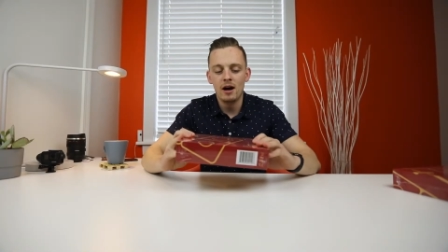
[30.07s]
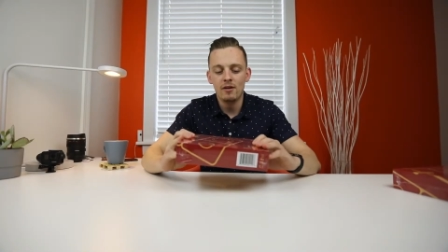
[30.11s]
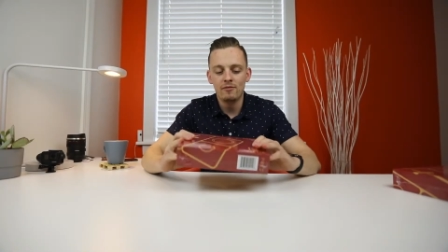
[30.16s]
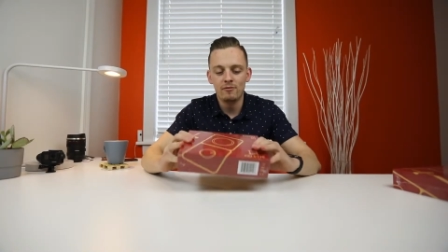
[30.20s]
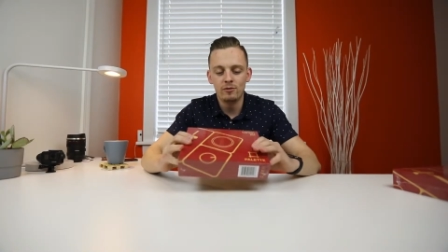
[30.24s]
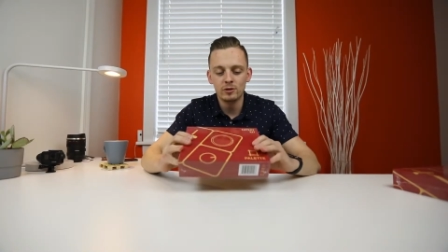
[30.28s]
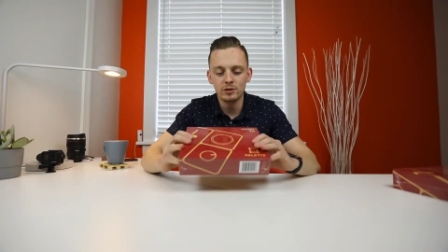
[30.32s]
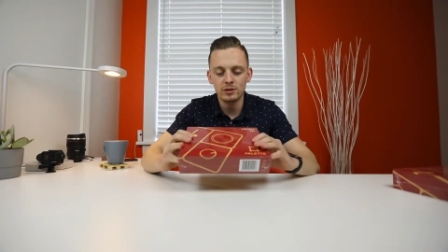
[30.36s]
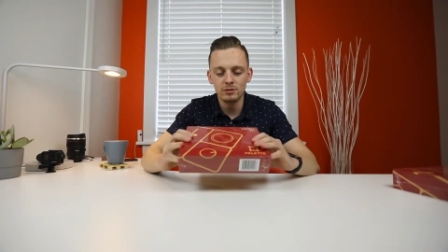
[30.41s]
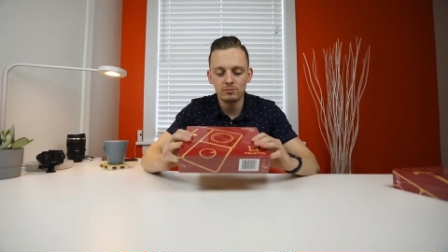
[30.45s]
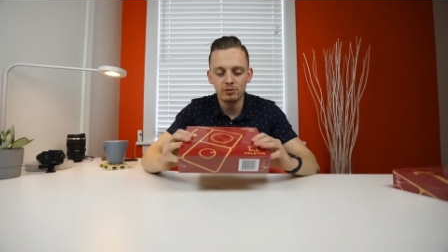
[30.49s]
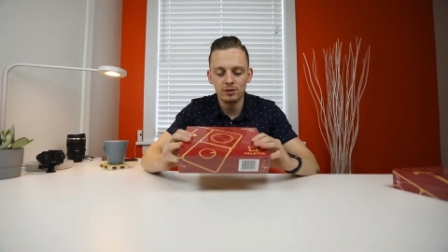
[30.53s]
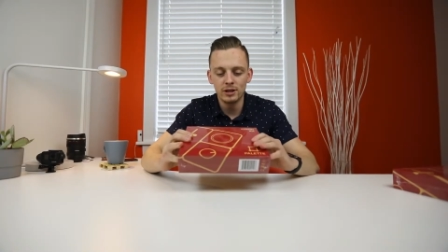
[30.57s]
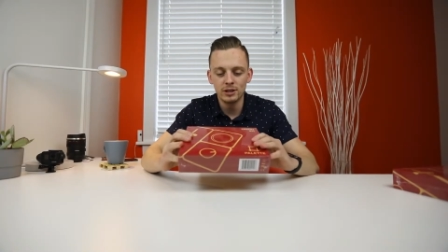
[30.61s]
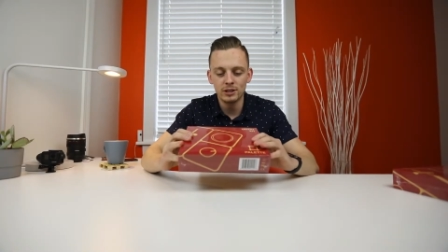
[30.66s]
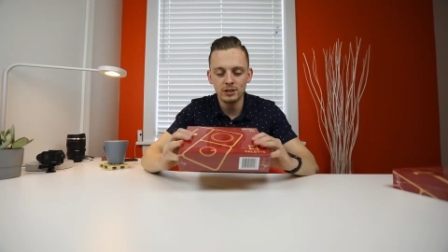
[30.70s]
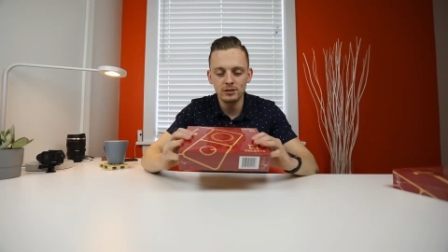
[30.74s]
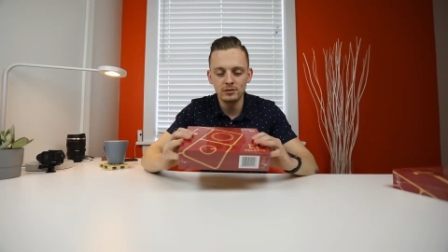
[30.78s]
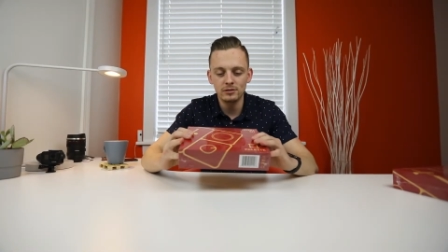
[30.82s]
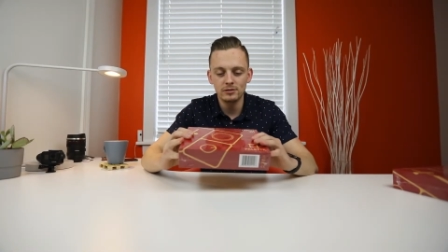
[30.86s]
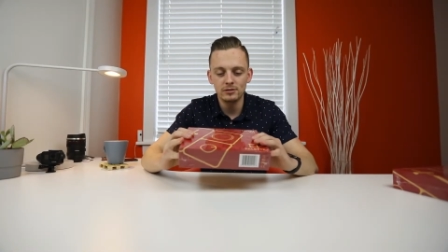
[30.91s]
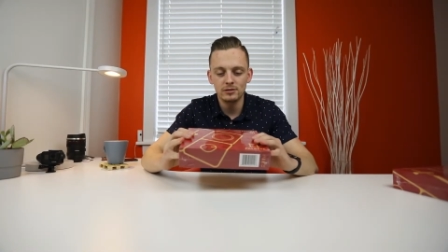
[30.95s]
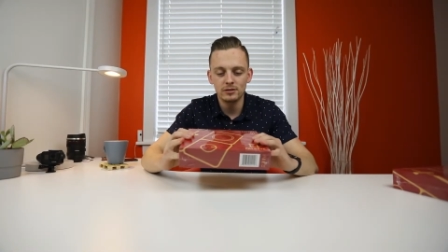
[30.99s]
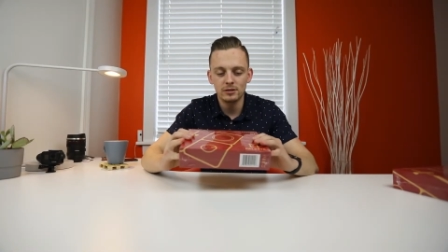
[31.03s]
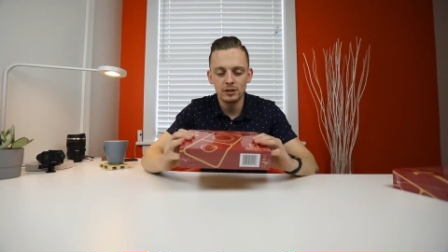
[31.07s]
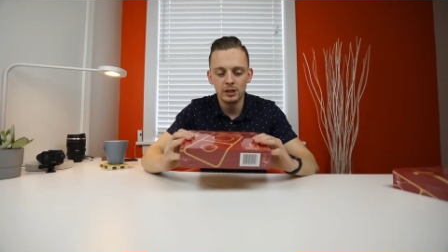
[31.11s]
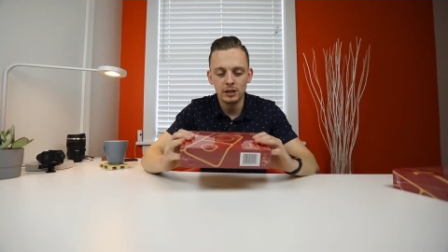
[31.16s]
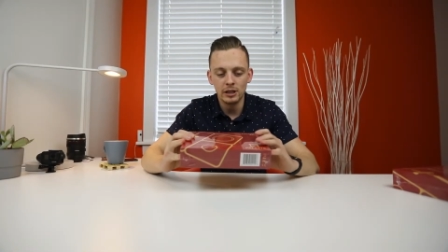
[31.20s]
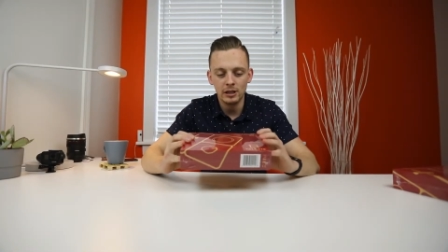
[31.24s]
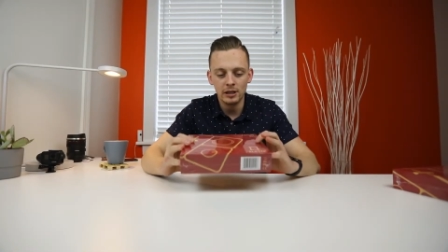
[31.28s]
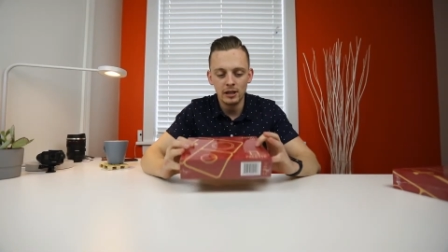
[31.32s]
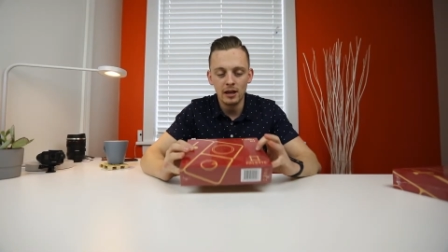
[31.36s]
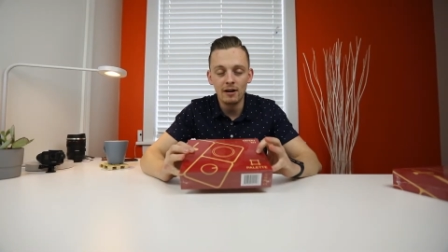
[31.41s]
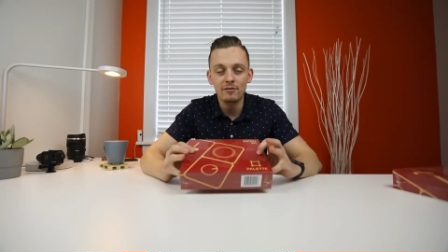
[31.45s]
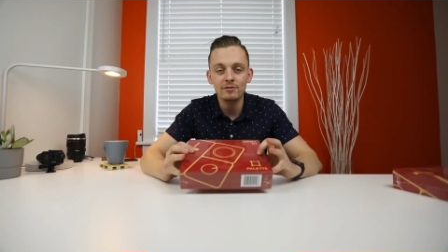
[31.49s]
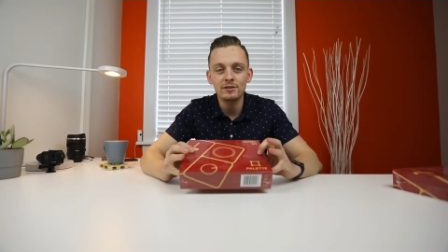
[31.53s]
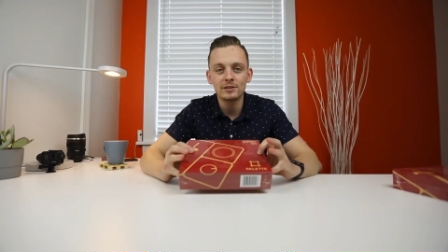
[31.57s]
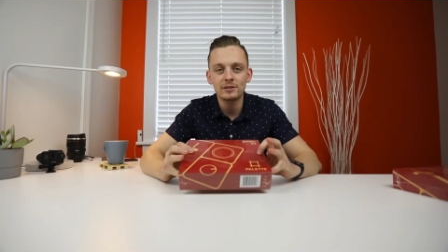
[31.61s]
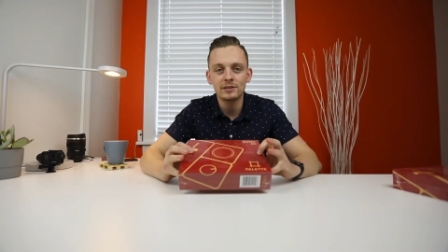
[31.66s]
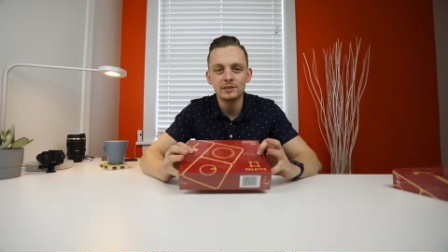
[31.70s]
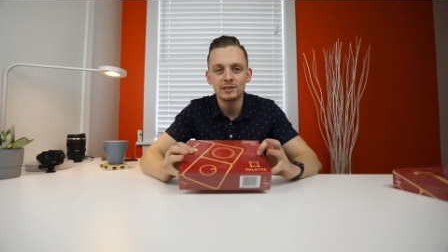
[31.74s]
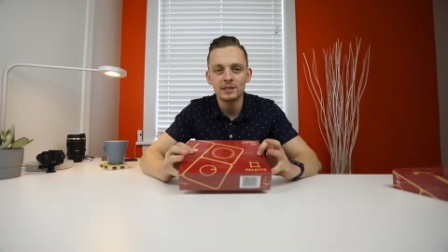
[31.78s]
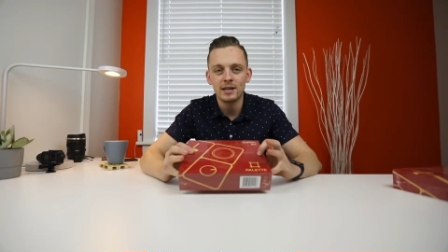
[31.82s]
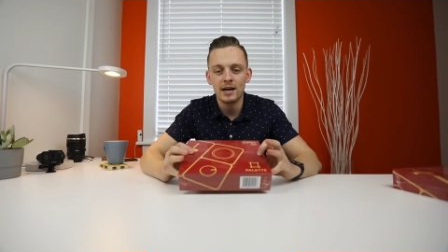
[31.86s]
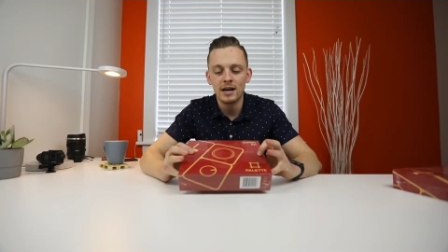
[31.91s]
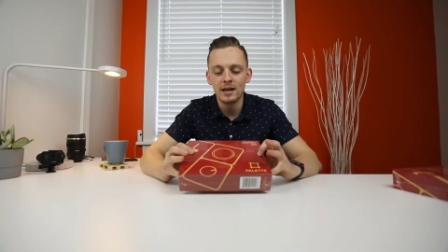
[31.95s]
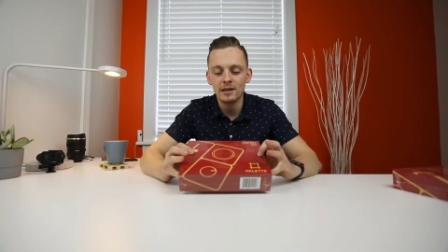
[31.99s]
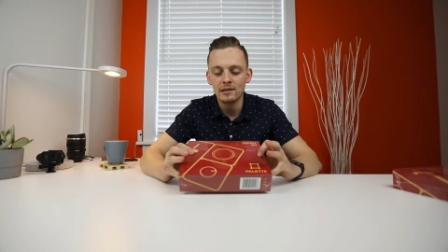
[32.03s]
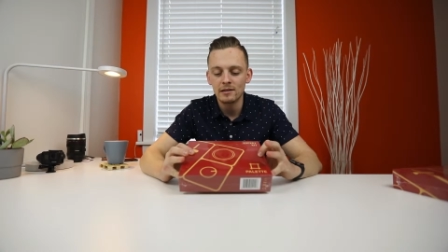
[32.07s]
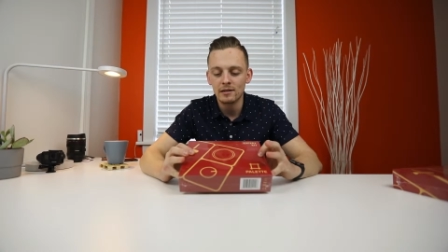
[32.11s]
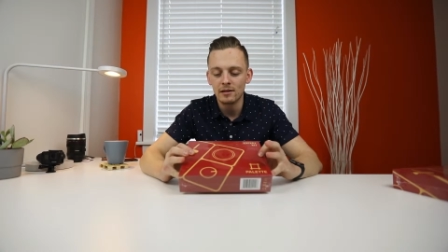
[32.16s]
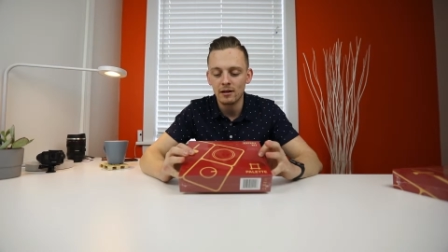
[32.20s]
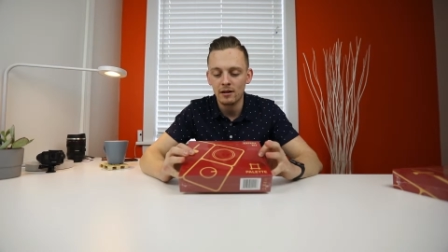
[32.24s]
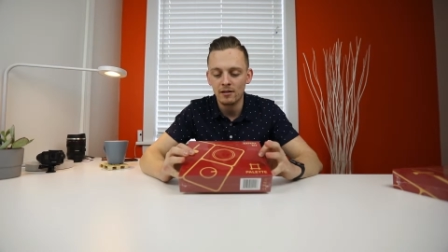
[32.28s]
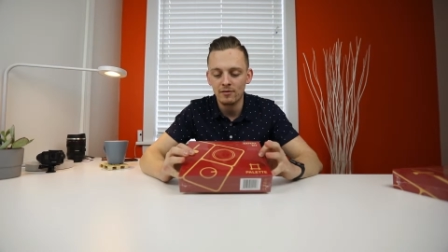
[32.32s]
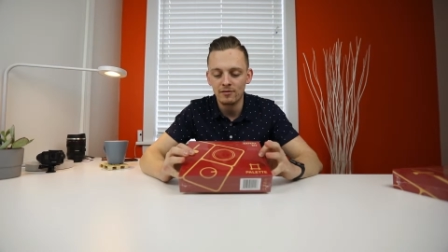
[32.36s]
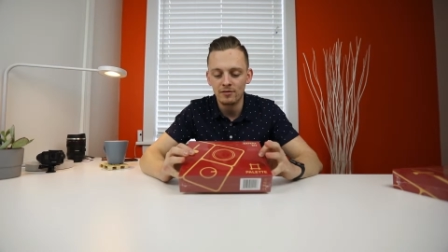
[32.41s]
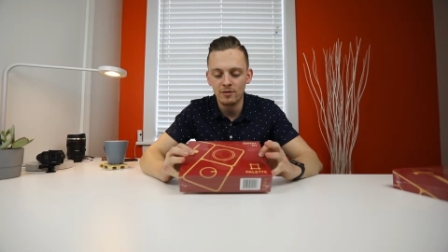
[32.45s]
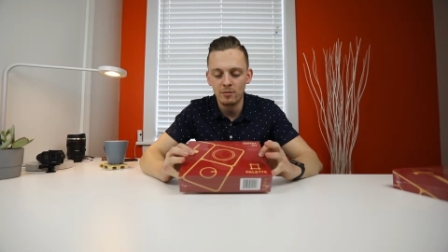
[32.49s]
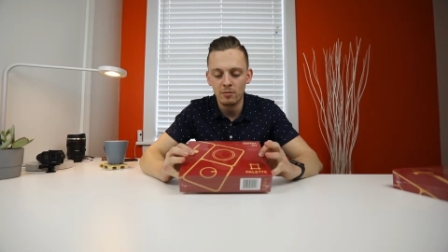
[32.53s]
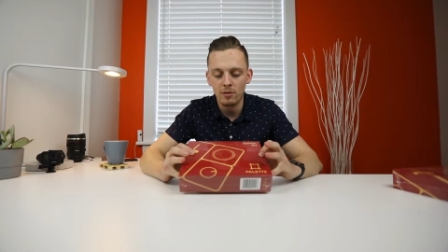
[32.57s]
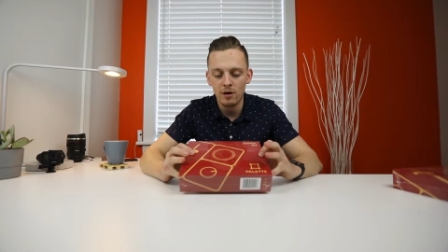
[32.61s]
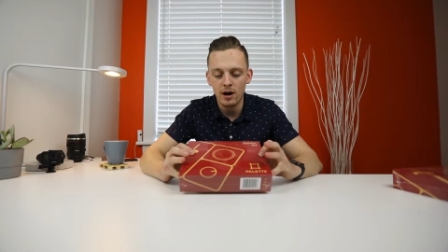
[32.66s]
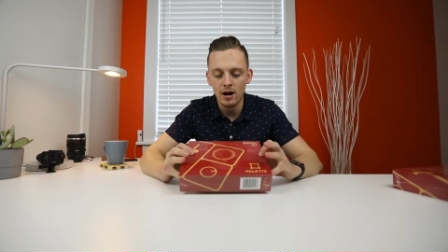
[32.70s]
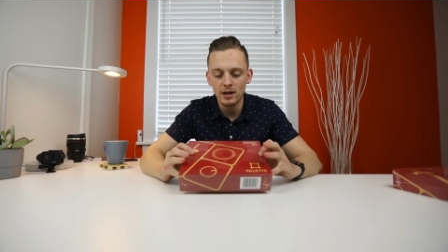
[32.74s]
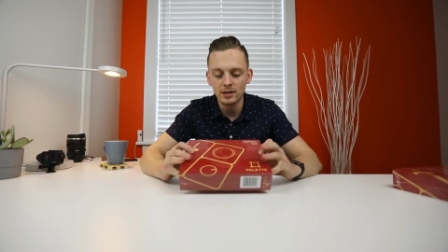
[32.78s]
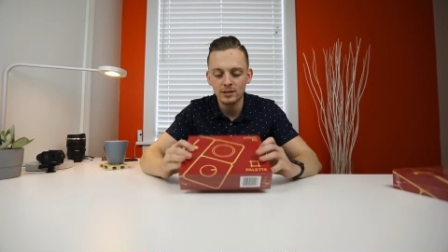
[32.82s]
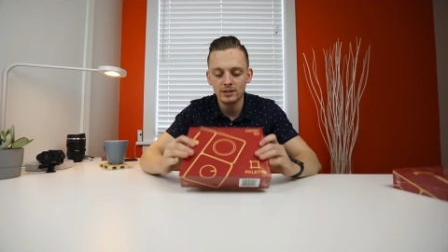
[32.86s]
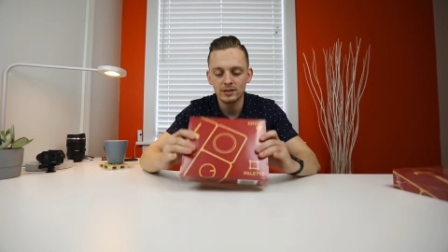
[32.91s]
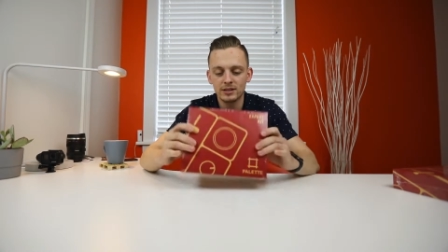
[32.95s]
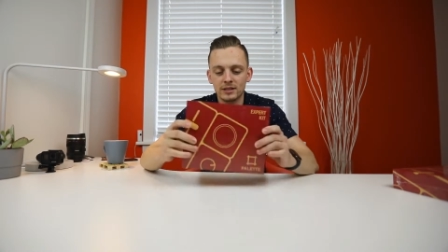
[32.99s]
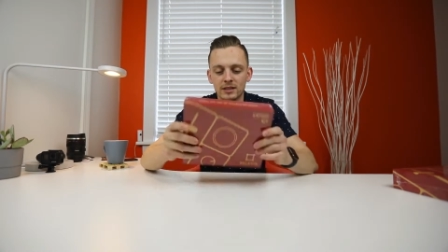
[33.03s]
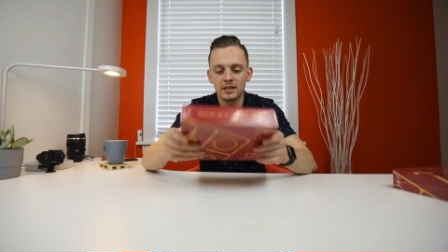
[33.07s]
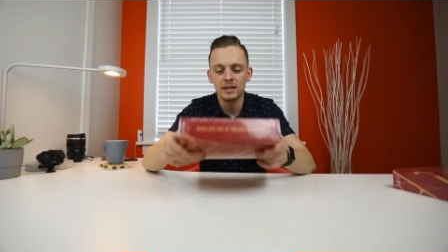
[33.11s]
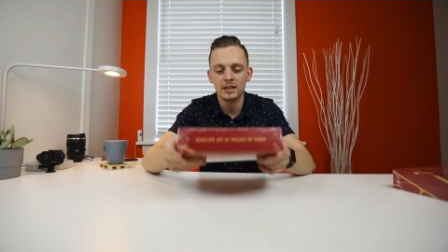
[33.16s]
First impression, love the design of the box.